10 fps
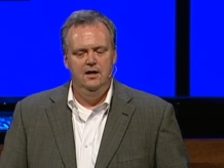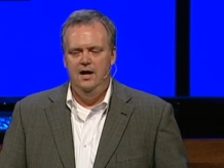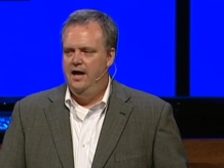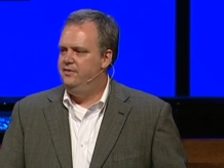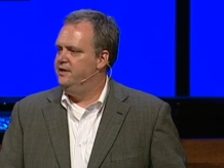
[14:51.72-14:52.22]

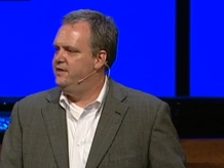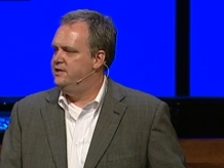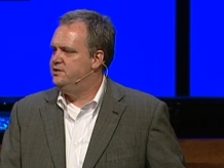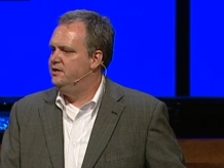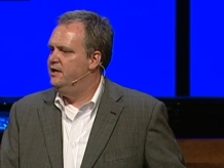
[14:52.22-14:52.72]
I think
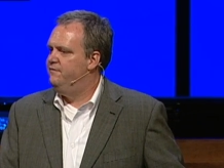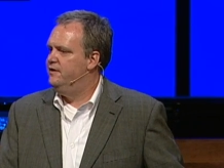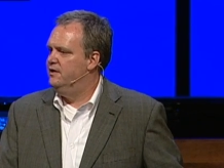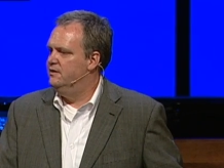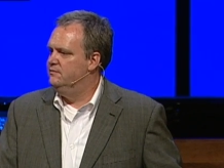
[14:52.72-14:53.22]
that's
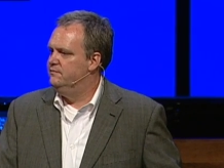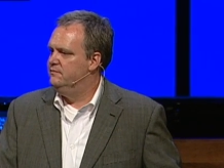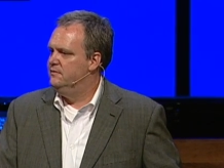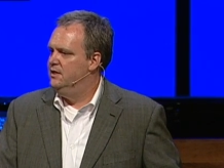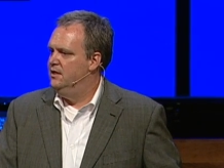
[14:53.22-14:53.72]
significant.
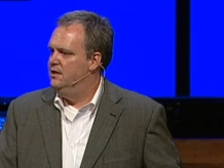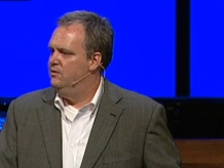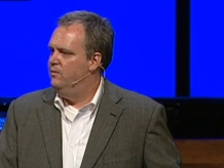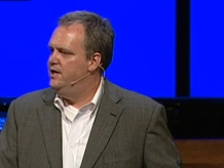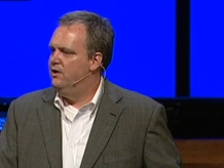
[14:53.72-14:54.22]

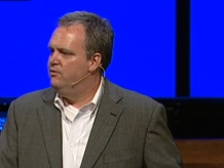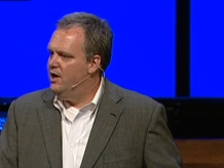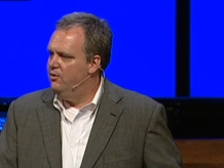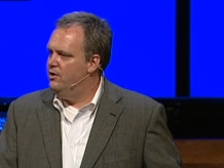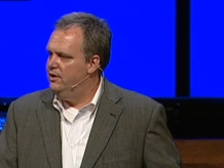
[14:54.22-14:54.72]
We don't
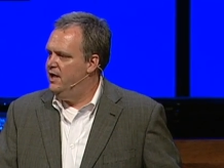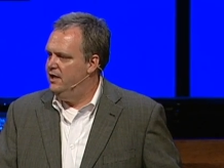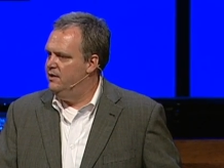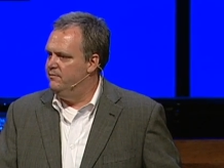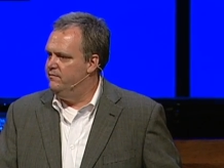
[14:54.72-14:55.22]
know her
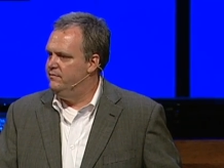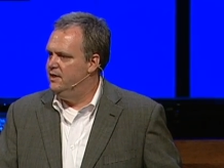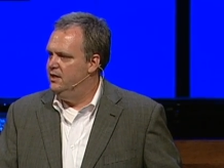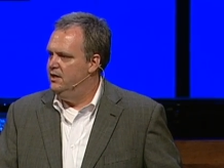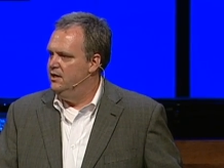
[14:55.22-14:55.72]
name.
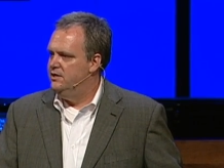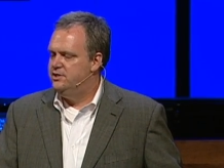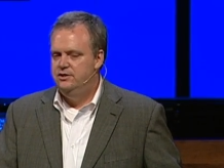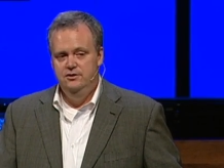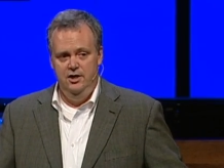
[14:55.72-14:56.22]

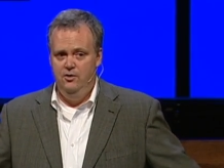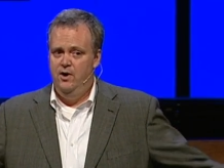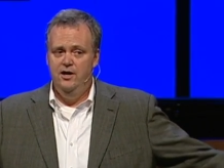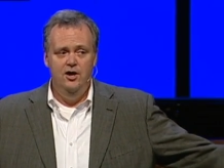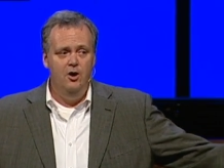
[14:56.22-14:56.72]
You know
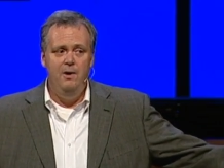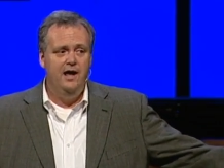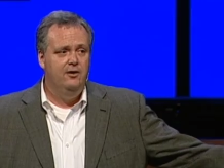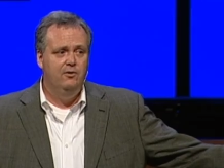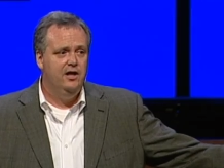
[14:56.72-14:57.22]
what?
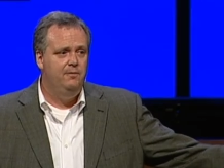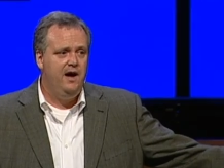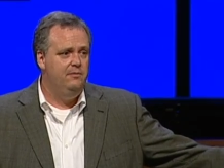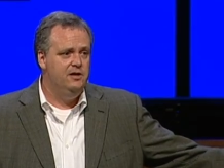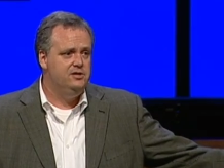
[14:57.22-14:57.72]
Nobody really
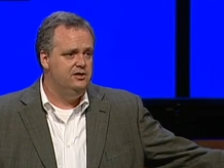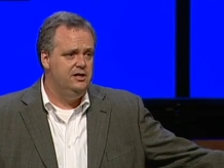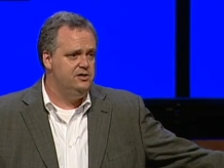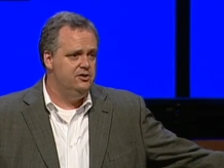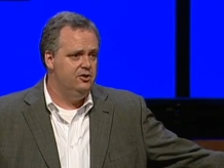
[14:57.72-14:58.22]
paid much
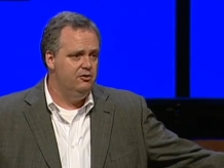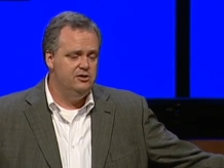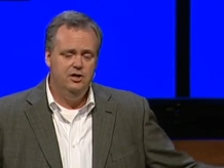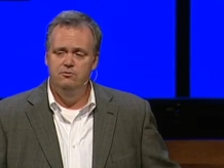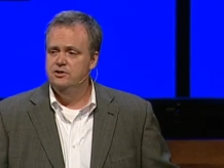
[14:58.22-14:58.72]
attention to her.
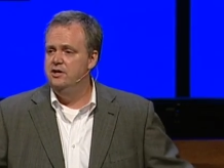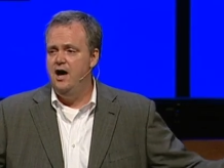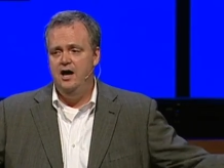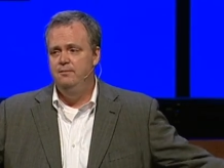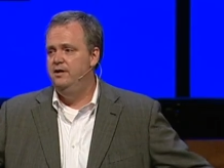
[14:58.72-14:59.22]
She was
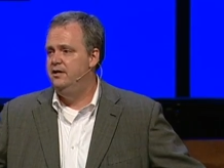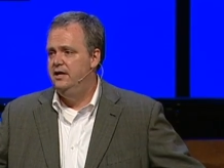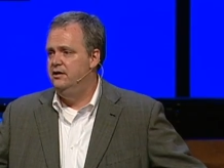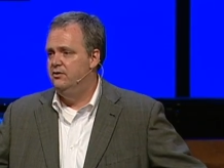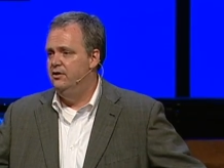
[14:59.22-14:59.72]
not a big
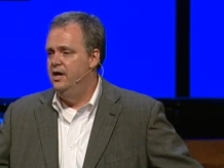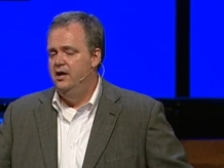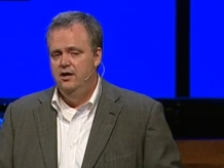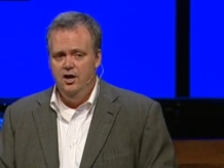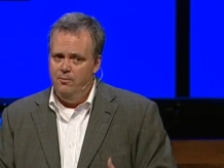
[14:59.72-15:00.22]
deal.
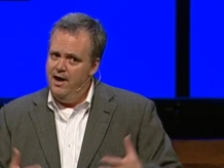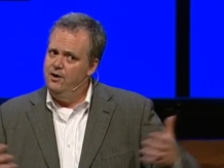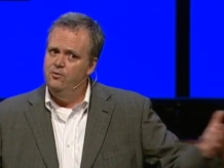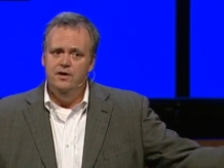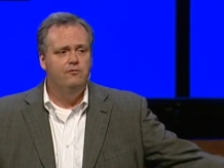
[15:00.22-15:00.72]

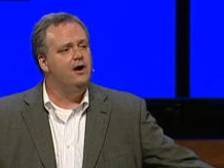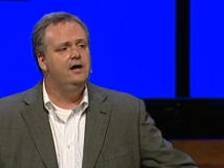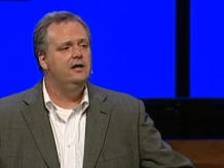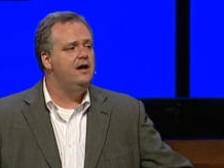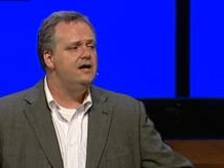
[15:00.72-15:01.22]
Nobody would have
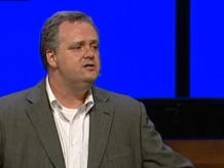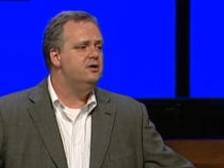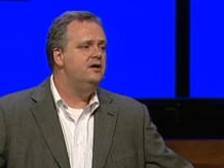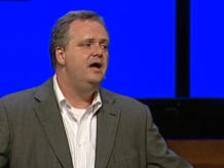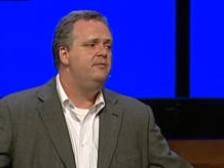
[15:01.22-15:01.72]
recognized
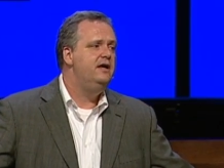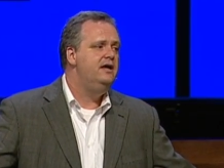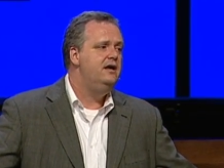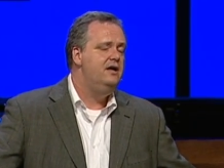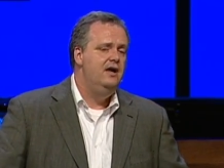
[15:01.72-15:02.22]
her name then,